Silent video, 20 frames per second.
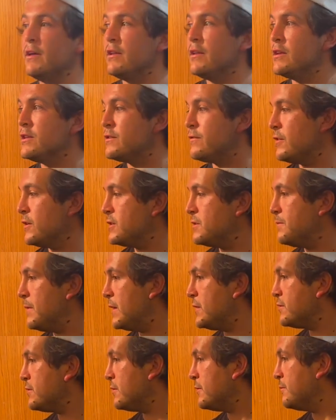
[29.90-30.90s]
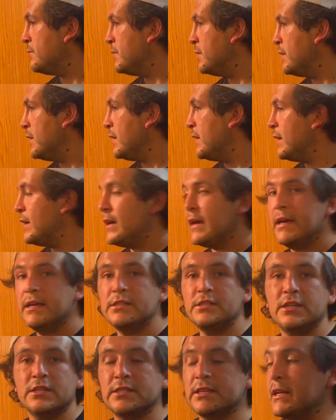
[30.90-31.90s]
This first bedroom
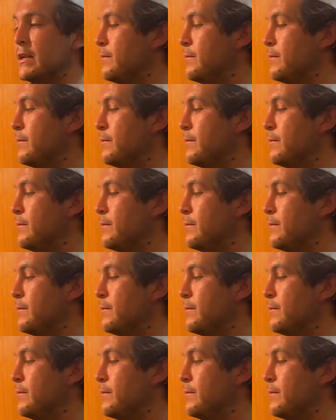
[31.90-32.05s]
is just going to